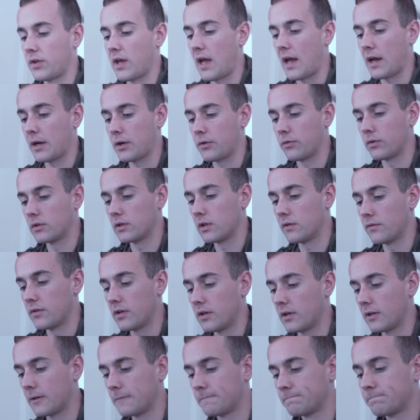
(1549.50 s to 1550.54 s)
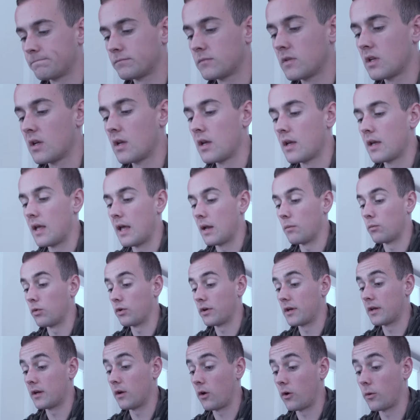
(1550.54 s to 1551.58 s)
with Hacker Olivia, and we'll
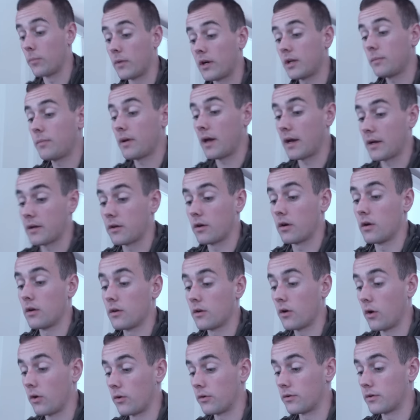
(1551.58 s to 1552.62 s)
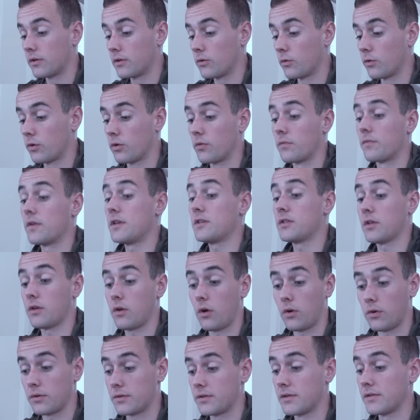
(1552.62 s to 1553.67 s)
get our money pack card or Visa
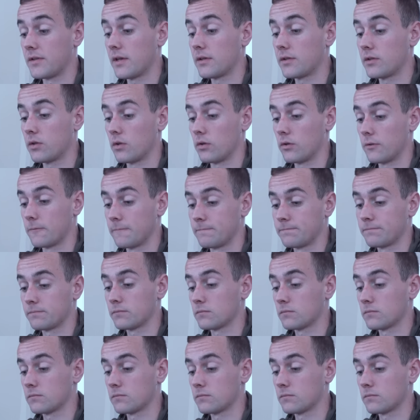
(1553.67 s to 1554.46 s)
card to send to her.